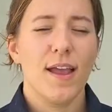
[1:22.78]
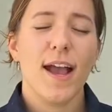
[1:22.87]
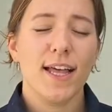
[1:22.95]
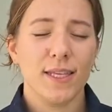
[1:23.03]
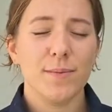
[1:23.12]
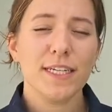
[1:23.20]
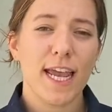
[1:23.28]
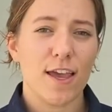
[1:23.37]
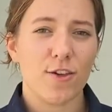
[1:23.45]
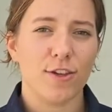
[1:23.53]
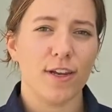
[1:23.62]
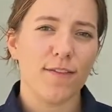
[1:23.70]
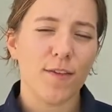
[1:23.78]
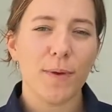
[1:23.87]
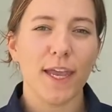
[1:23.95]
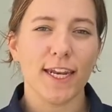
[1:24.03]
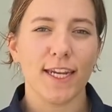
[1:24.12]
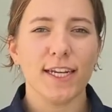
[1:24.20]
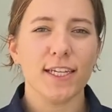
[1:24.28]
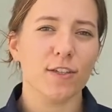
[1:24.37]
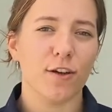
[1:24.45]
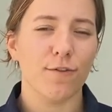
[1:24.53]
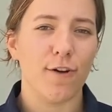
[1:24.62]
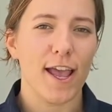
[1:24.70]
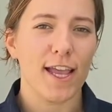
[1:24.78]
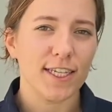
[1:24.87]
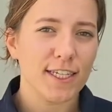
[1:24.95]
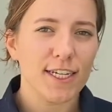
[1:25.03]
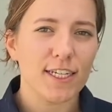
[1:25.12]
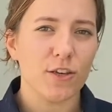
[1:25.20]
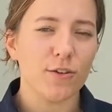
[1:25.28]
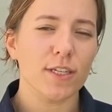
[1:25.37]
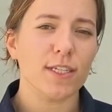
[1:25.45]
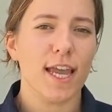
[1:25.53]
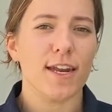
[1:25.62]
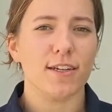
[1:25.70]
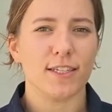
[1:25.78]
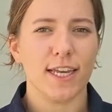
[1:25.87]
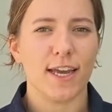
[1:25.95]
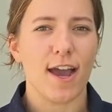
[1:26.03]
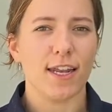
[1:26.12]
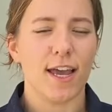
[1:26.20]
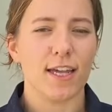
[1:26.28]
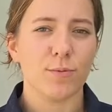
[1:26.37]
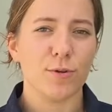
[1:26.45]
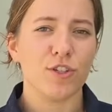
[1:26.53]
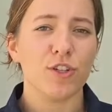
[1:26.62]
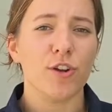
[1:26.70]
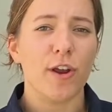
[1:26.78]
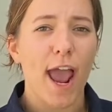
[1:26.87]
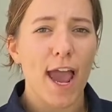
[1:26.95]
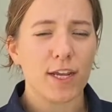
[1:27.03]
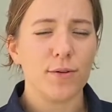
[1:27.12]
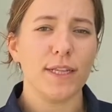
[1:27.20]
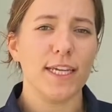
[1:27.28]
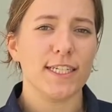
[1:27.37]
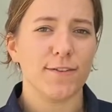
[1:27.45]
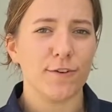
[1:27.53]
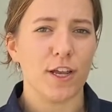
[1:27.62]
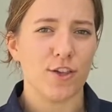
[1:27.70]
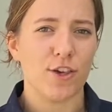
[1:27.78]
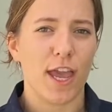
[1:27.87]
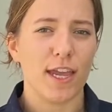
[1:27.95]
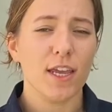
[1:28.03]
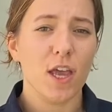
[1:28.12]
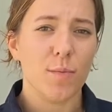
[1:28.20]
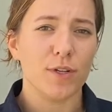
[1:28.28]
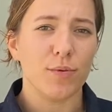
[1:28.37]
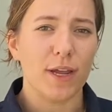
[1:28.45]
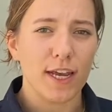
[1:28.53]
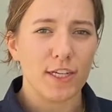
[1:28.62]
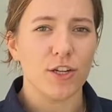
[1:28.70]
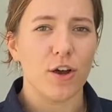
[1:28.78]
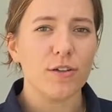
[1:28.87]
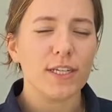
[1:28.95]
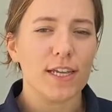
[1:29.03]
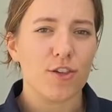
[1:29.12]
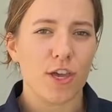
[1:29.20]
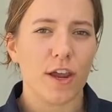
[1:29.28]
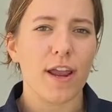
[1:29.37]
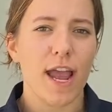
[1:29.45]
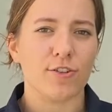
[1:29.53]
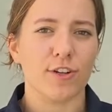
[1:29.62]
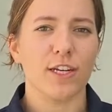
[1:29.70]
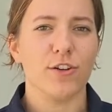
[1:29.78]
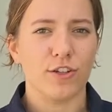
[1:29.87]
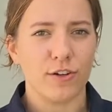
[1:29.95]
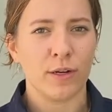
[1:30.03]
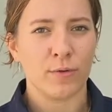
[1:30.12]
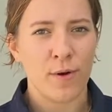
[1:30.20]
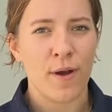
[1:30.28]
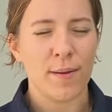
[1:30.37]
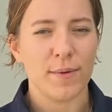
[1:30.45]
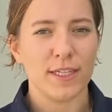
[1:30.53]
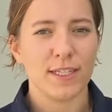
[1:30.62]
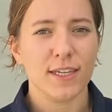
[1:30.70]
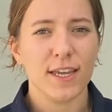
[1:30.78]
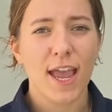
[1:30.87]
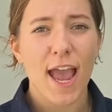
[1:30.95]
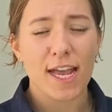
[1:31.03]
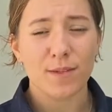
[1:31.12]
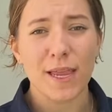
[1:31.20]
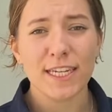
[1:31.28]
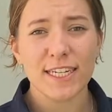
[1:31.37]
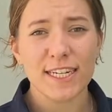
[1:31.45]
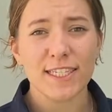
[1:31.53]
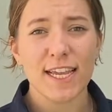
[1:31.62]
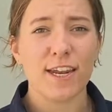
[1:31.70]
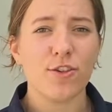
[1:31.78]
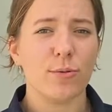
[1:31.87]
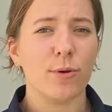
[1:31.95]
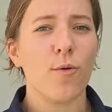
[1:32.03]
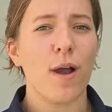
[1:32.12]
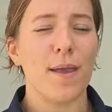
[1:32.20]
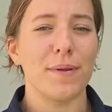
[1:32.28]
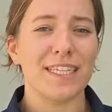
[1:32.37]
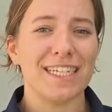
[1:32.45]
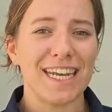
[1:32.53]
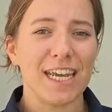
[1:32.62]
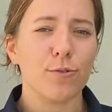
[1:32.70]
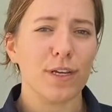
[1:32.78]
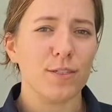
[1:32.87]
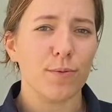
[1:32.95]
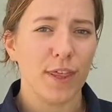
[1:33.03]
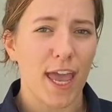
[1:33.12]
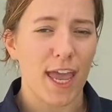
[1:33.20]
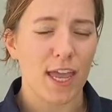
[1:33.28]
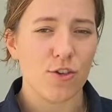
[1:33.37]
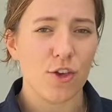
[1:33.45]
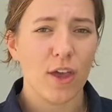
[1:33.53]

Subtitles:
A limitation of the PDD software is that it uses NRC guidelines which do not adequately differentiate between adult and geriatric nutrient requirements. As maintenance energy requirements decrease with age,